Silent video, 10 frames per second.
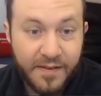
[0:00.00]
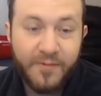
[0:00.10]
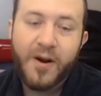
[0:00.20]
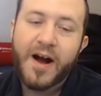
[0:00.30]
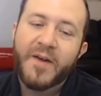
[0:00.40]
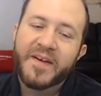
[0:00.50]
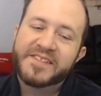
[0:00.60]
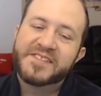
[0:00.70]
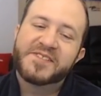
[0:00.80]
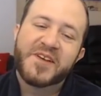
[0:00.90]
Wow,
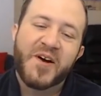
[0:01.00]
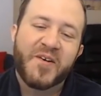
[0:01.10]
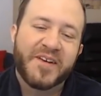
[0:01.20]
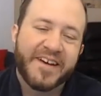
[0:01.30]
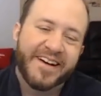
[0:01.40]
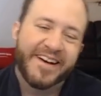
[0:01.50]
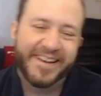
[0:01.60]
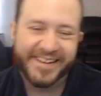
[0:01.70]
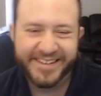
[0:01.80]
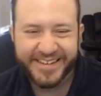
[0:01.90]
that's so
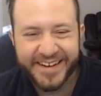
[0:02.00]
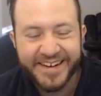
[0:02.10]
good!